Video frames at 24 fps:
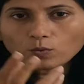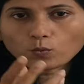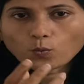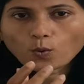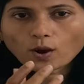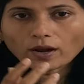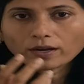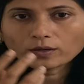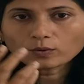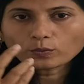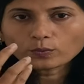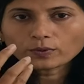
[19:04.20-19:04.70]

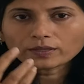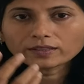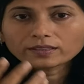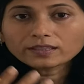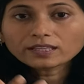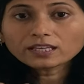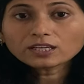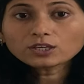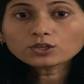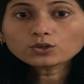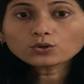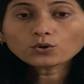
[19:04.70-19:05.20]
one with
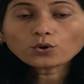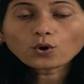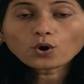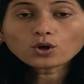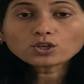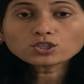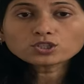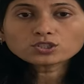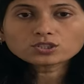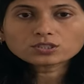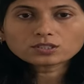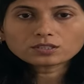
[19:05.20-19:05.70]
the
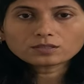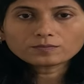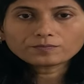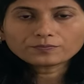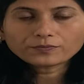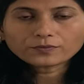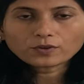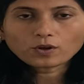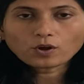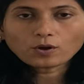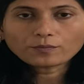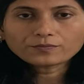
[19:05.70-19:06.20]
gross
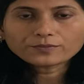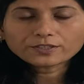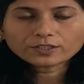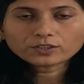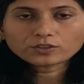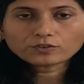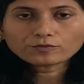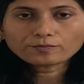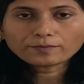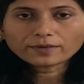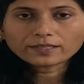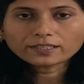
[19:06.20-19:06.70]
object
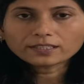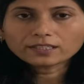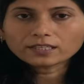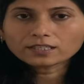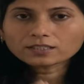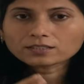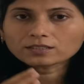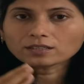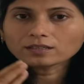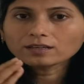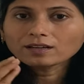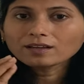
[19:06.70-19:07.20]
of
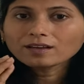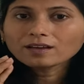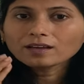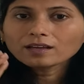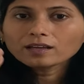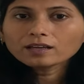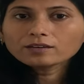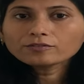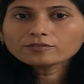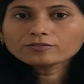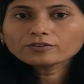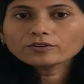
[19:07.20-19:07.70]
meditation.
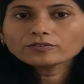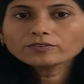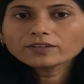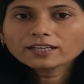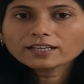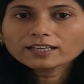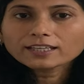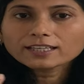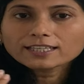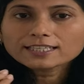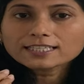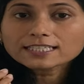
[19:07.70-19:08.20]
If you have
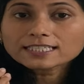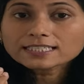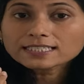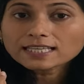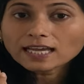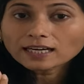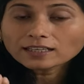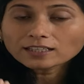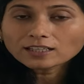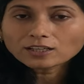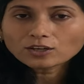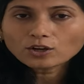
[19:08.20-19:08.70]
taken a
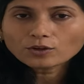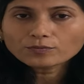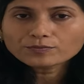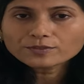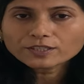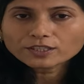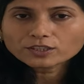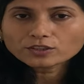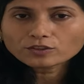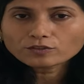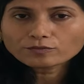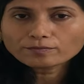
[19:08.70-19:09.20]
subtle
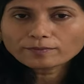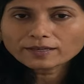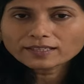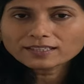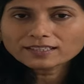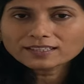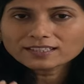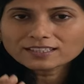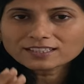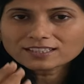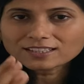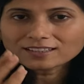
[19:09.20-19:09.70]
object of
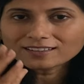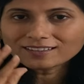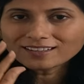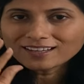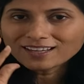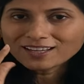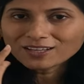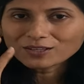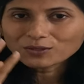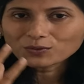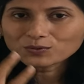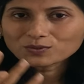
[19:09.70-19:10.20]
meditation,
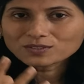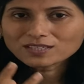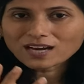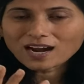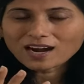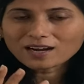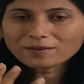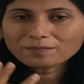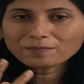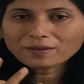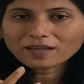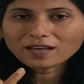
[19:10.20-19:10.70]
you
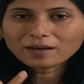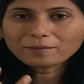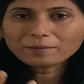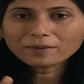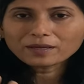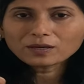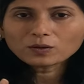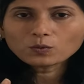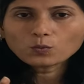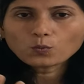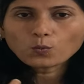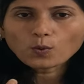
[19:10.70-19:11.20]
start
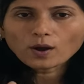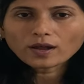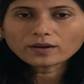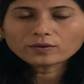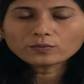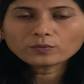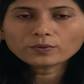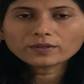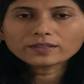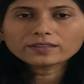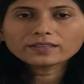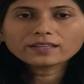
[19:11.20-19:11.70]
becoming
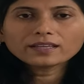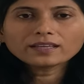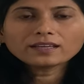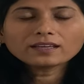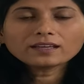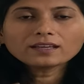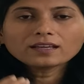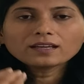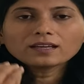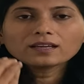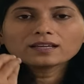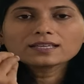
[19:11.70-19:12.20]
one with
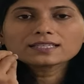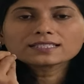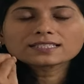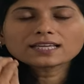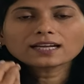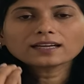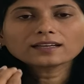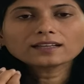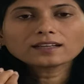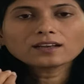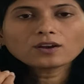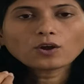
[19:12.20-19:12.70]
the
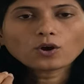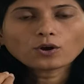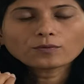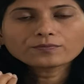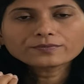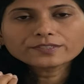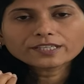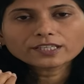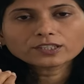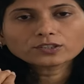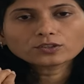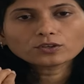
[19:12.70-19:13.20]
subtle
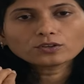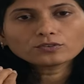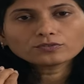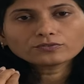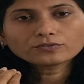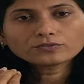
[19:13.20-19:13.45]
object of